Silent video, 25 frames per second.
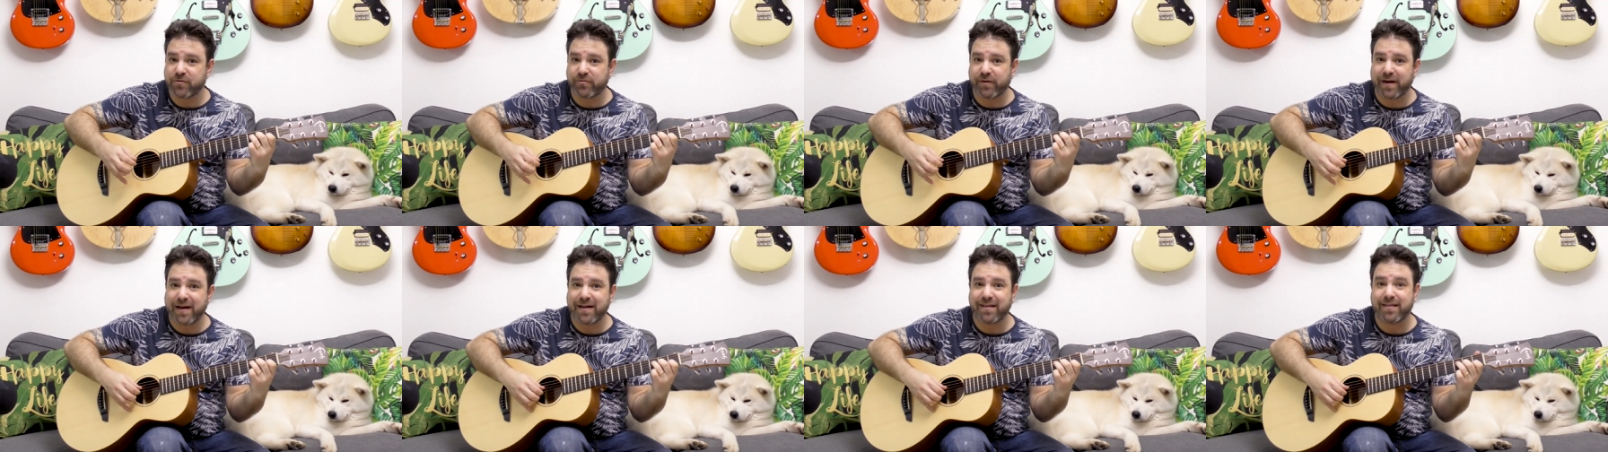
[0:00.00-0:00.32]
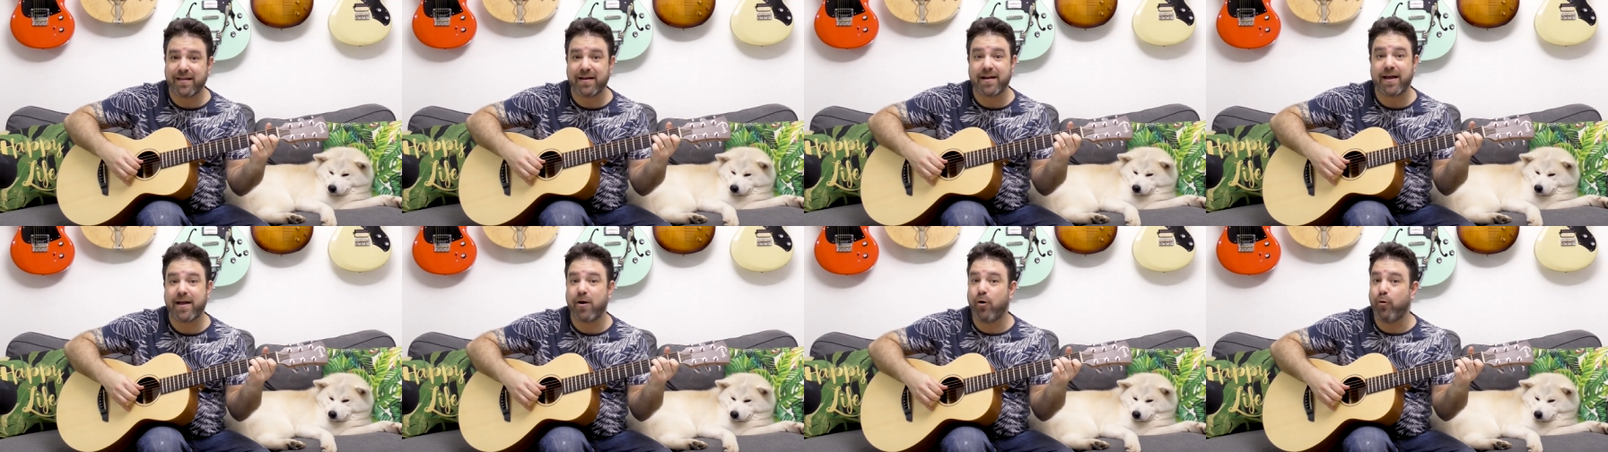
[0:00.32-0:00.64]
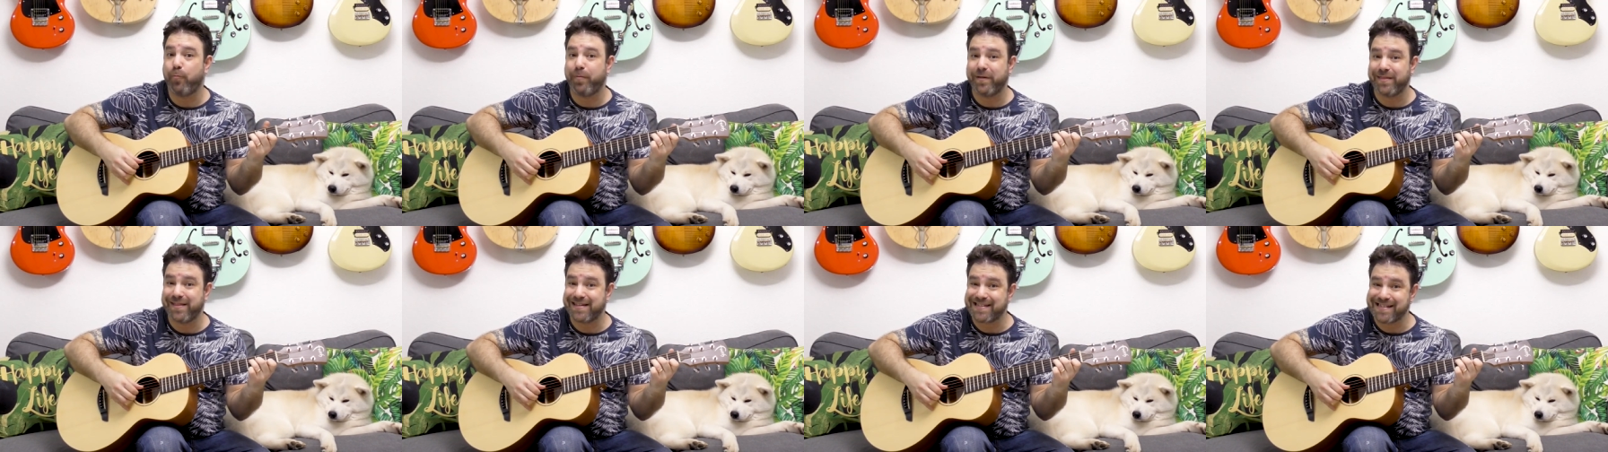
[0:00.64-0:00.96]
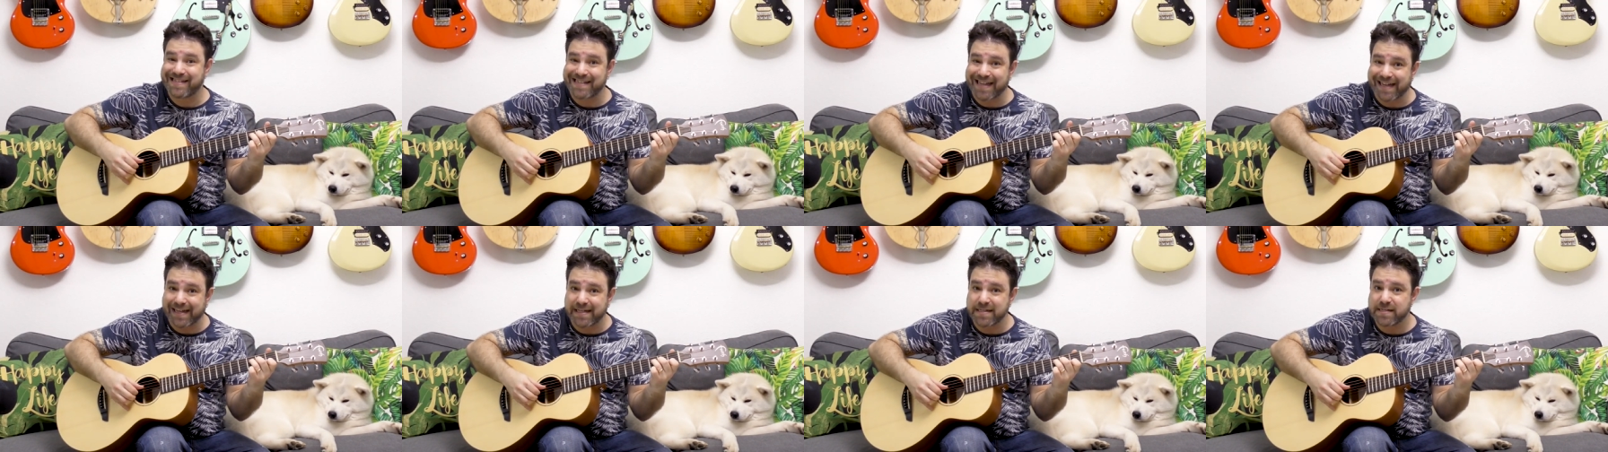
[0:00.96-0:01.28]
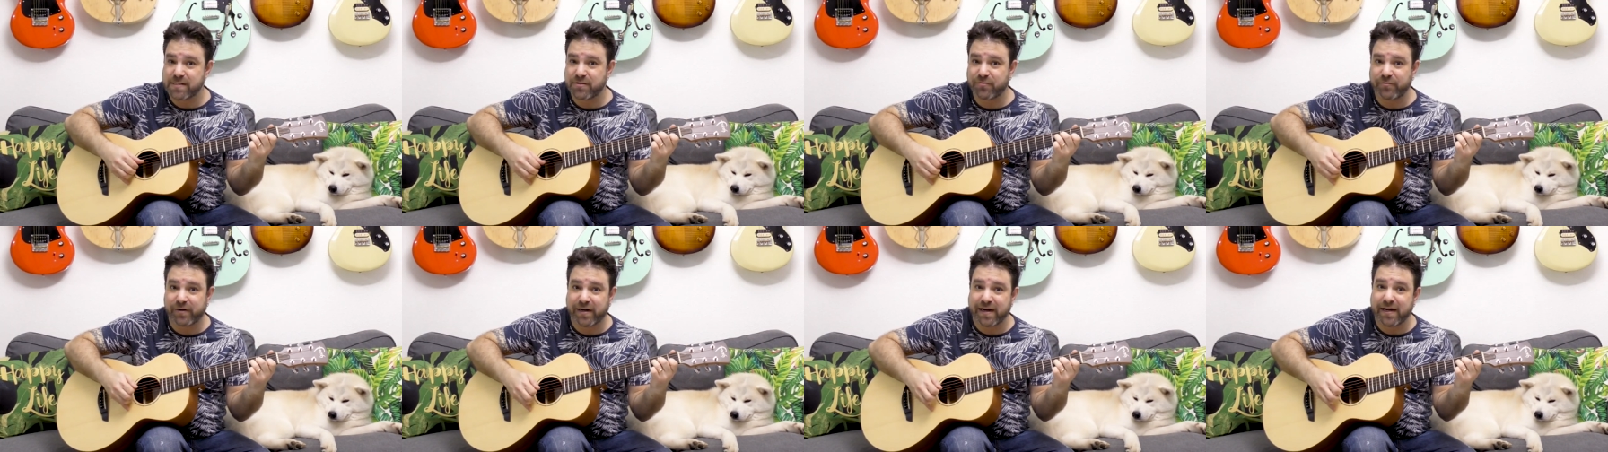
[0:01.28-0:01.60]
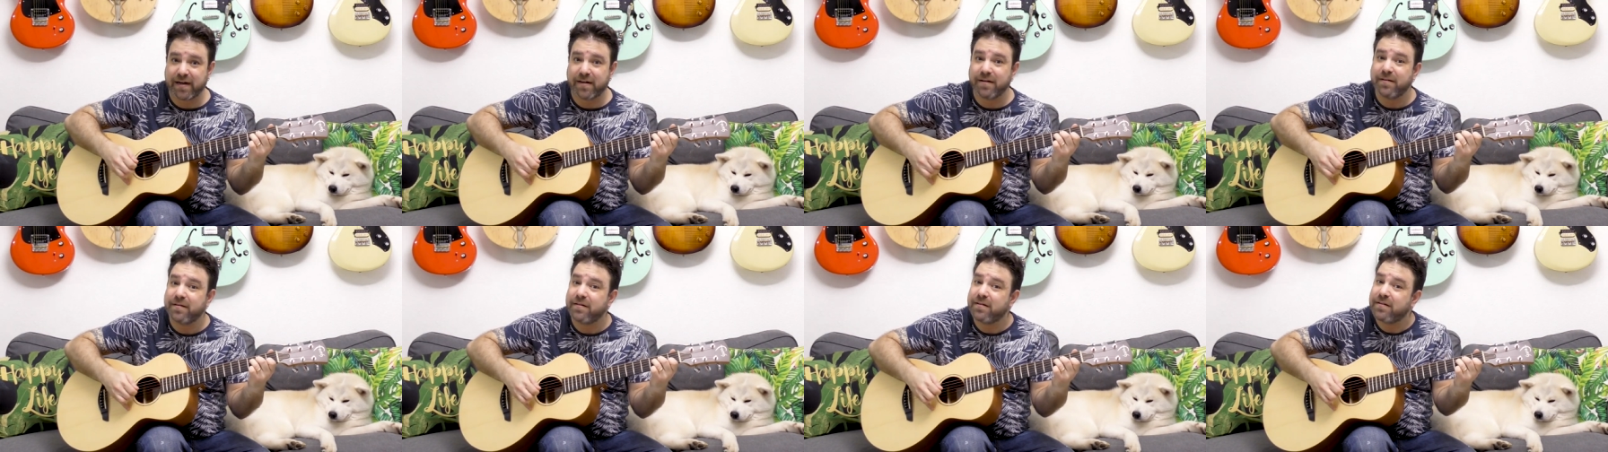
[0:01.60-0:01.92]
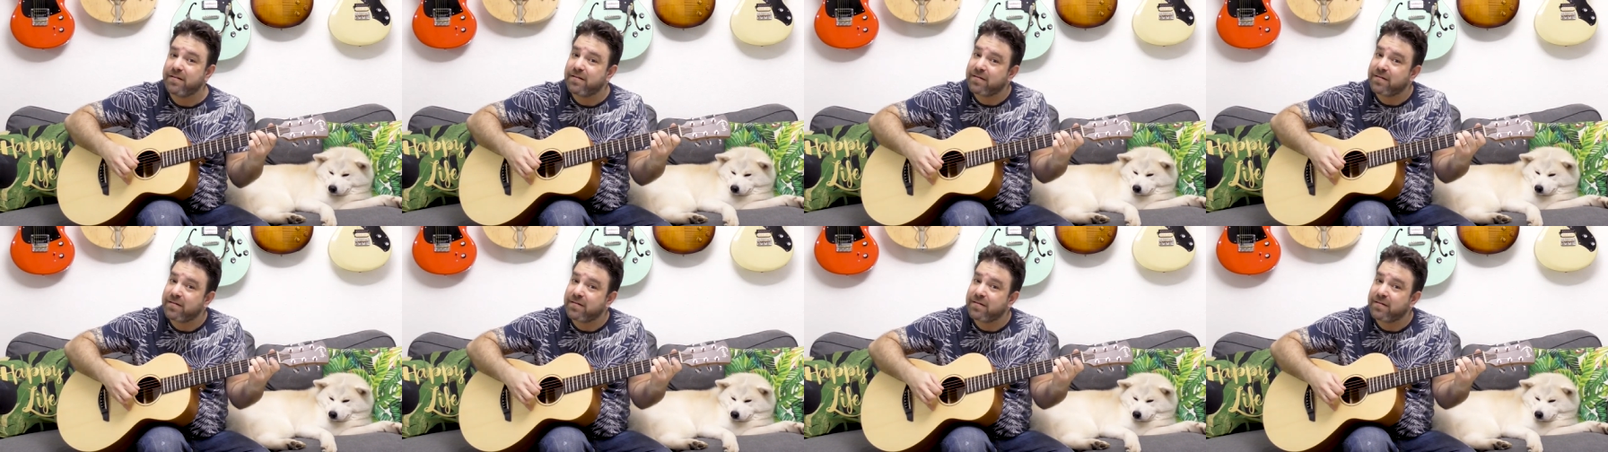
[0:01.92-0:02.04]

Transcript: string, then I opened the second string,